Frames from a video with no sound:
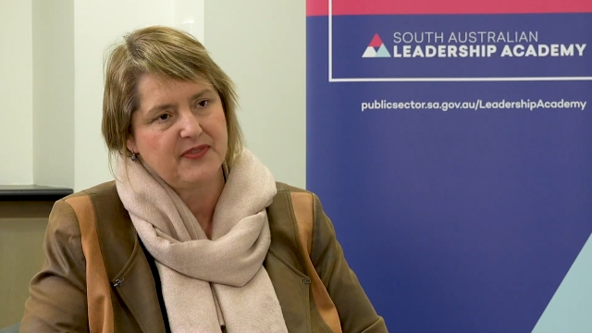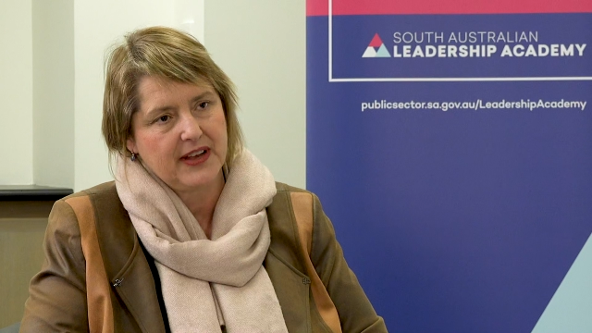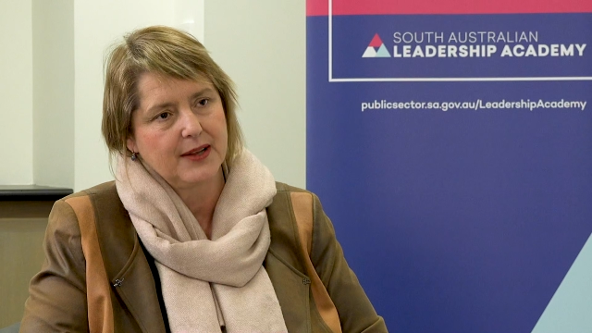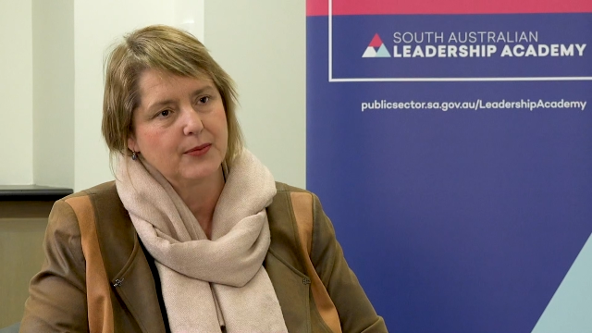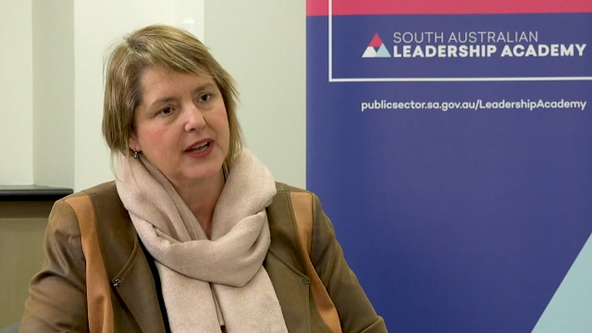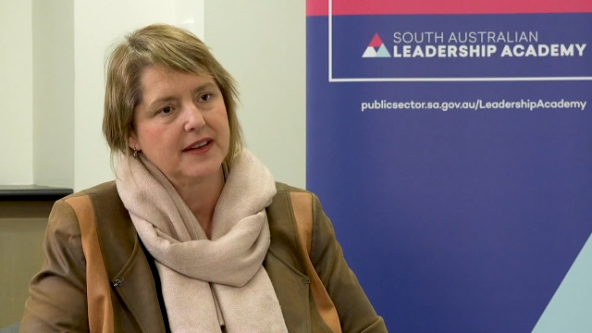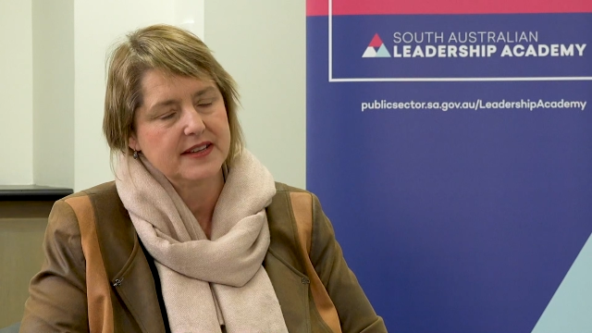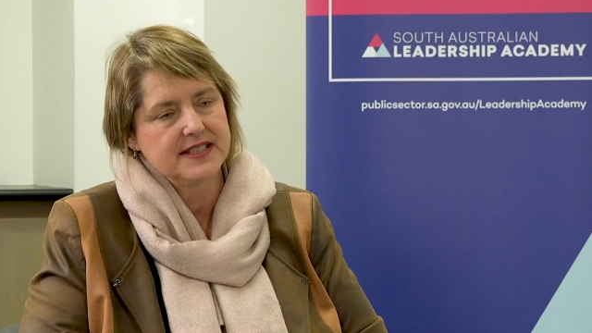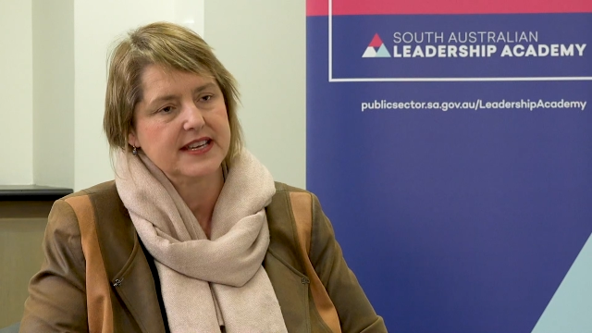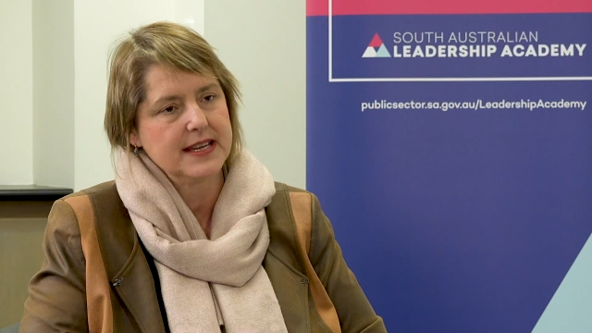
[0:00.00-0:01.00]
fairly well, and
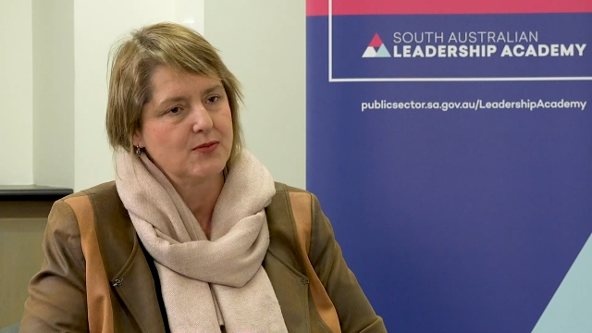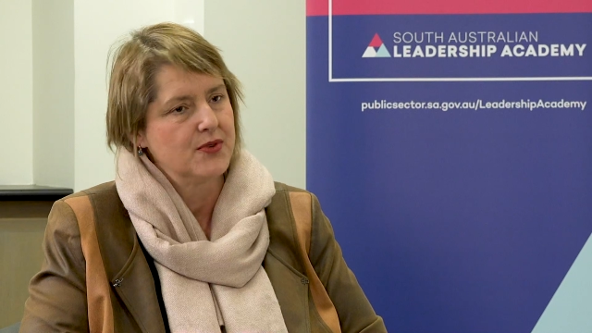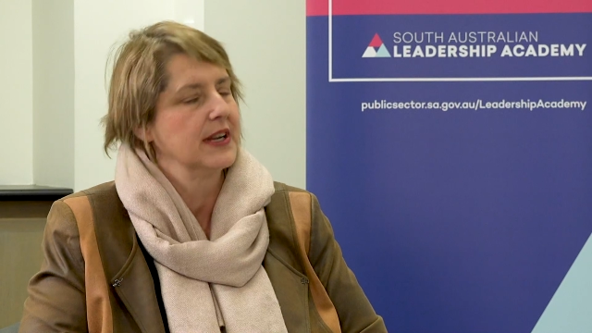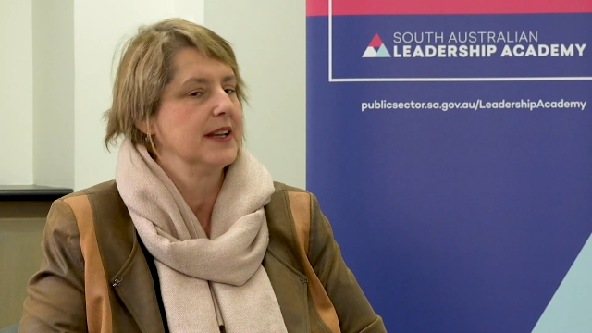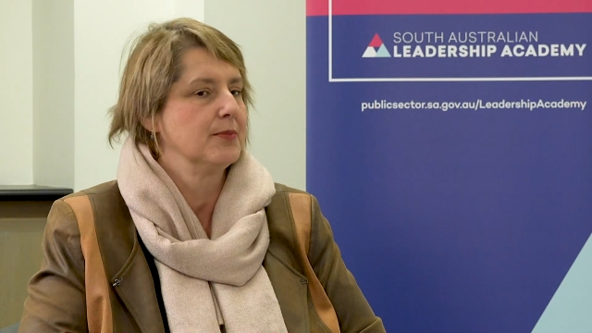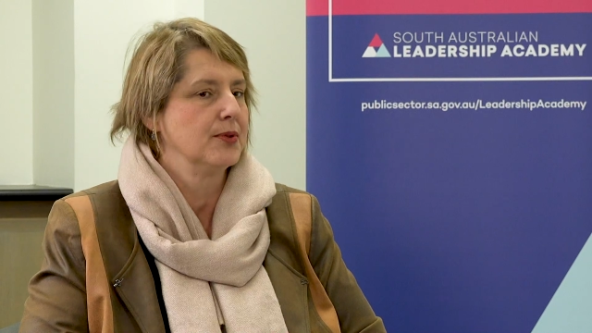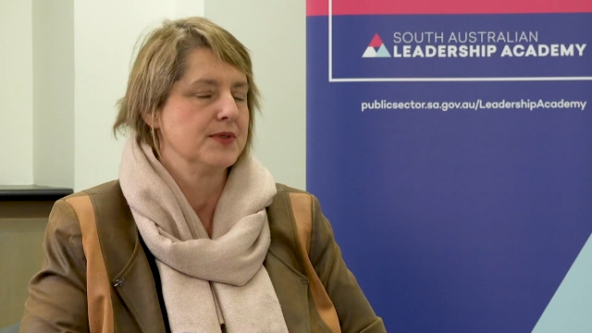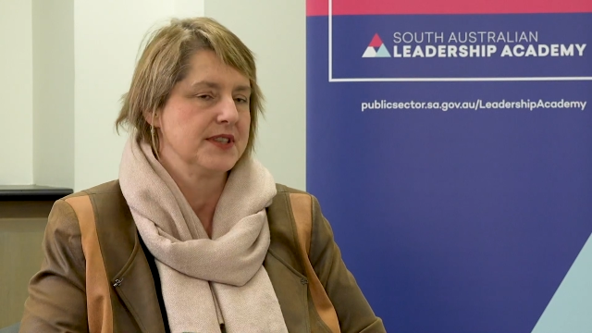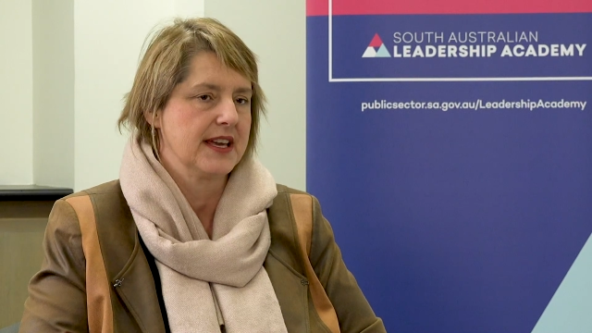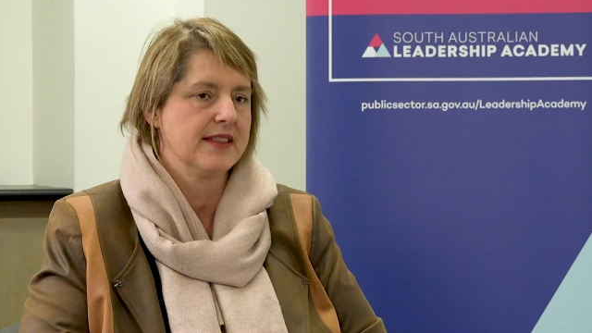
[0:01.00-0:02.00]
the team really
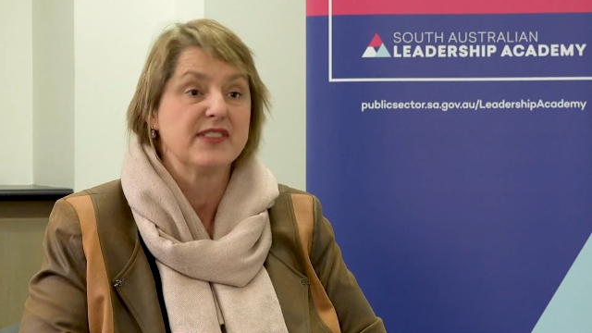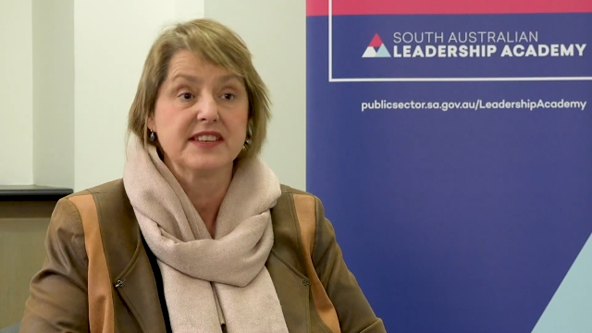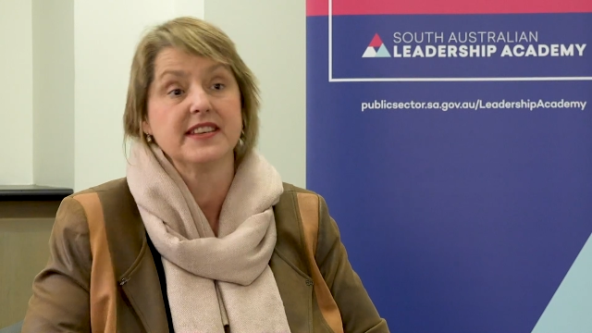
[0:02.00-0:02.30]
pulled together.